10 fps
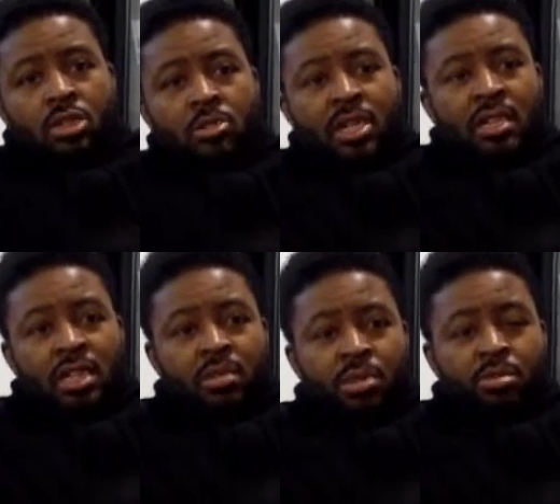I
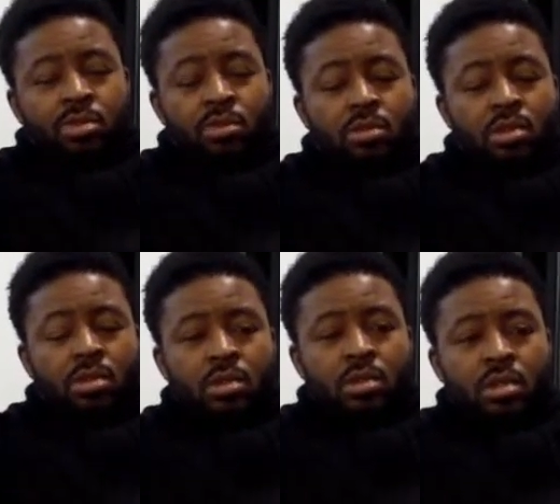think people
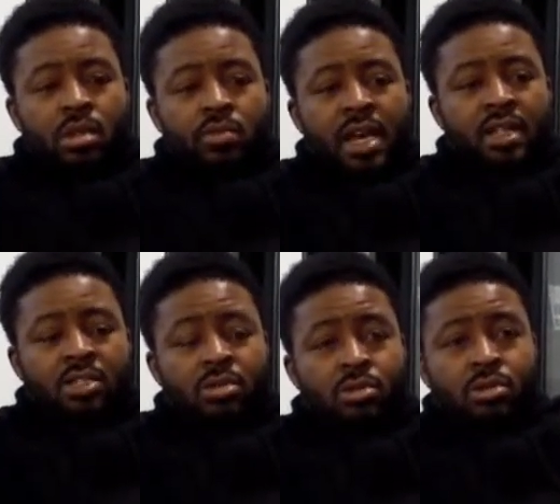have gotten
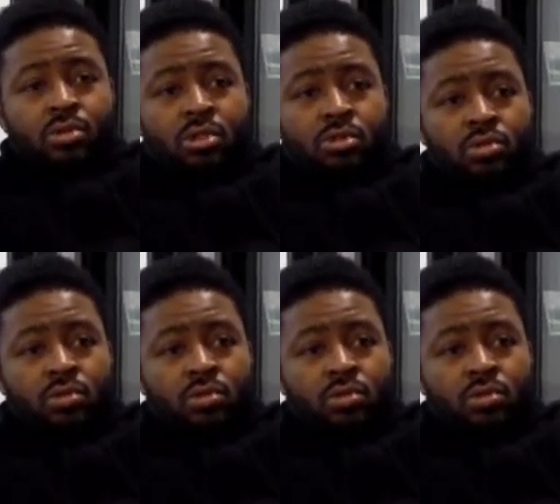so used to